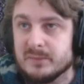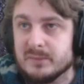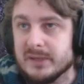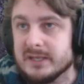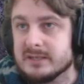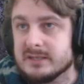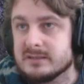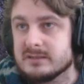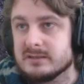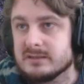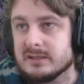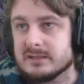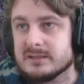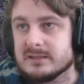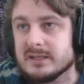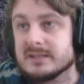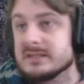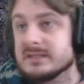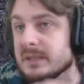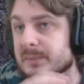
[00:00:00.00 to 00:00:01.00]
piece that's
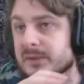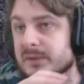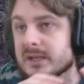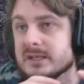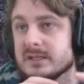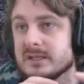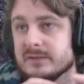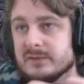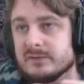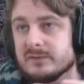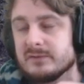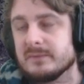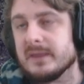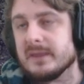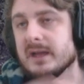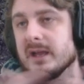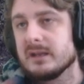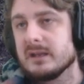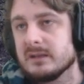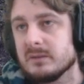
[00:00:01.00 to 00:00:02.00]
like separate and different from
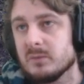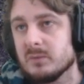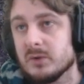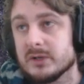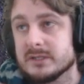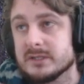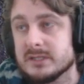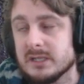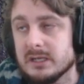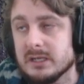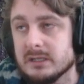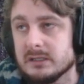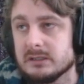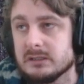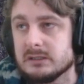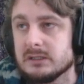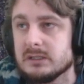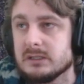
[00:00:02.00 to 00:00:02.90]
that and then works together.